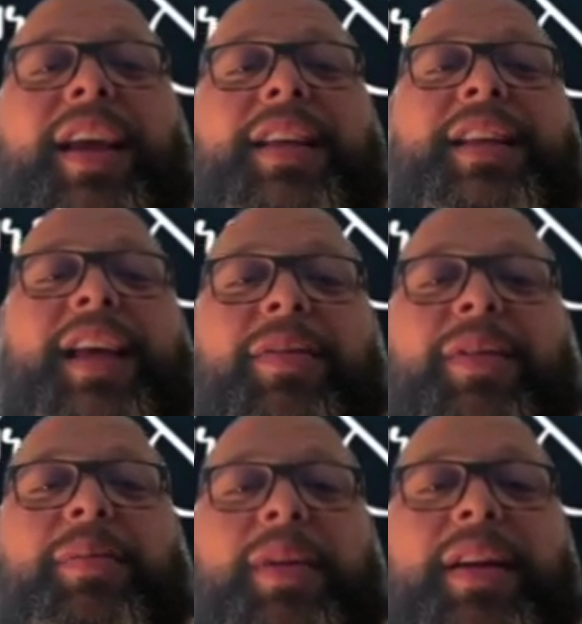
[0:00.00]
Is
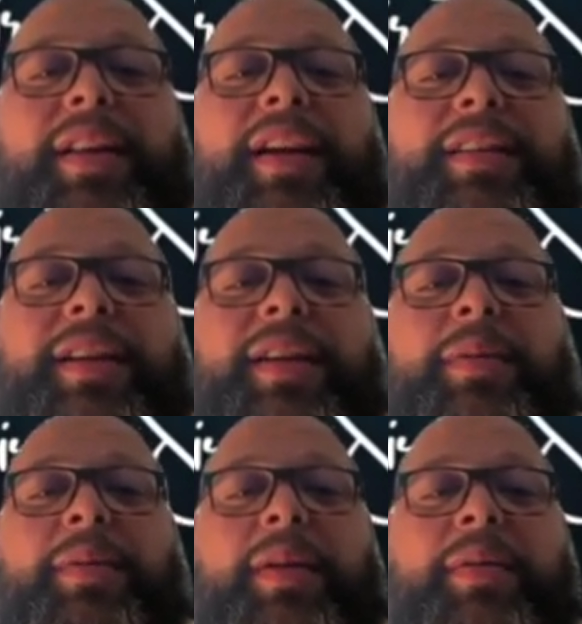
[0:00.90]
every player that has come
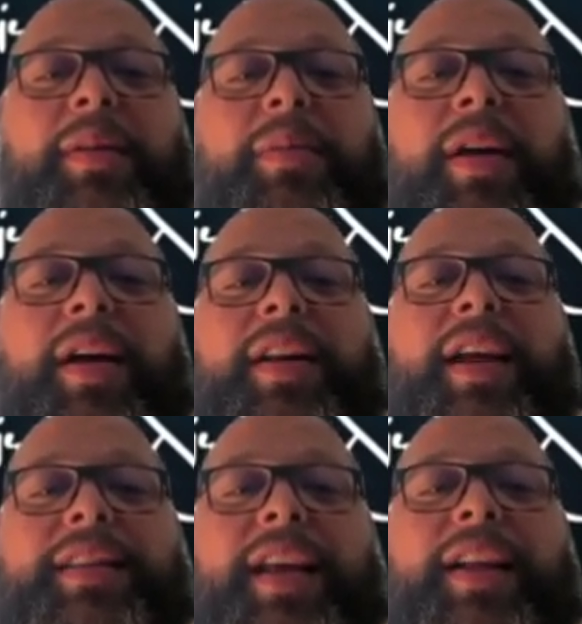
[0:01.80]
to play with LeBron
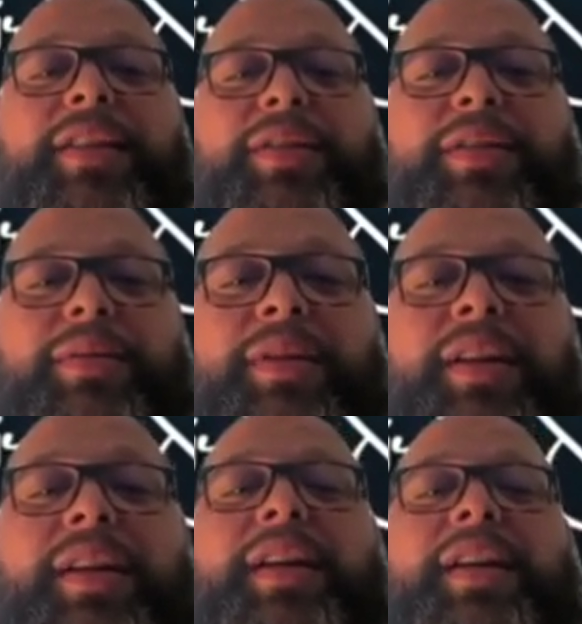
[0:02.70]
has had to
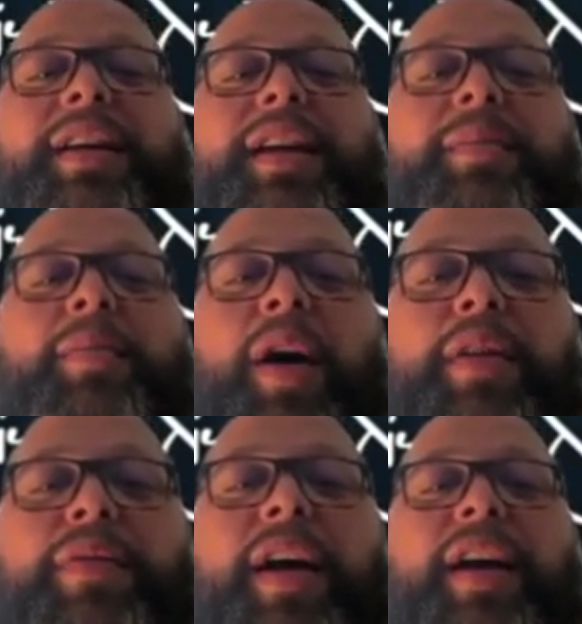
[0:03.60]

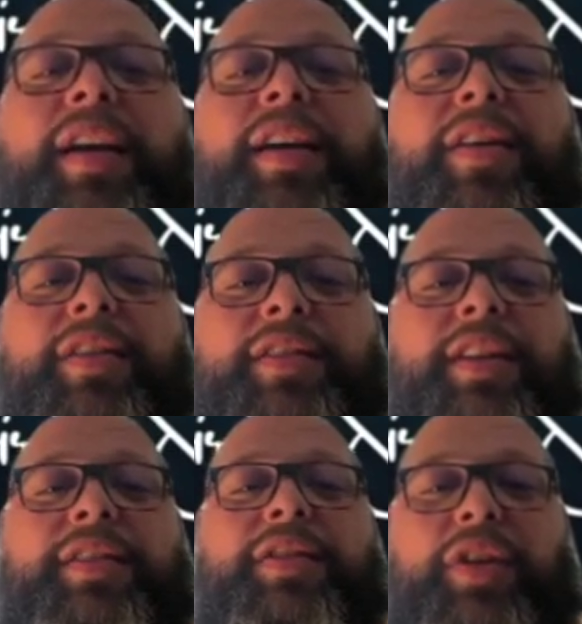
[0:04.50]
modify or
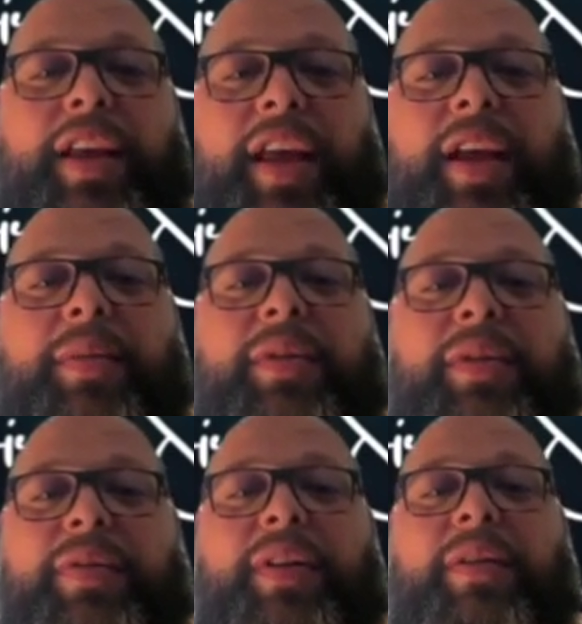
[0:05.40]
adjust their game to
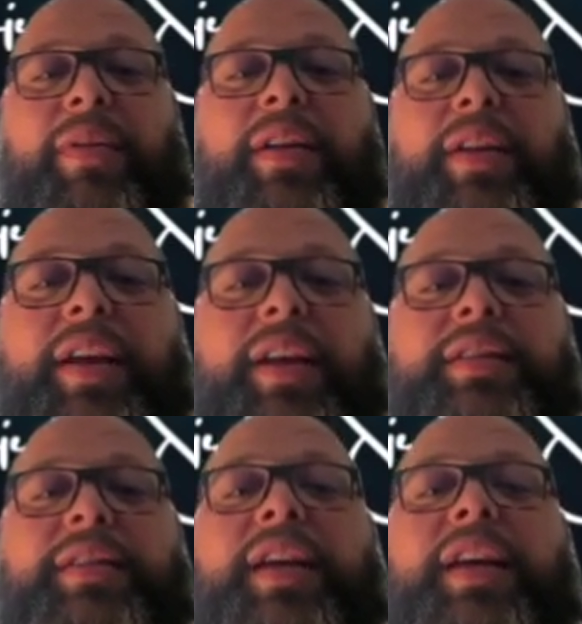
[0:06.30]
fit around his.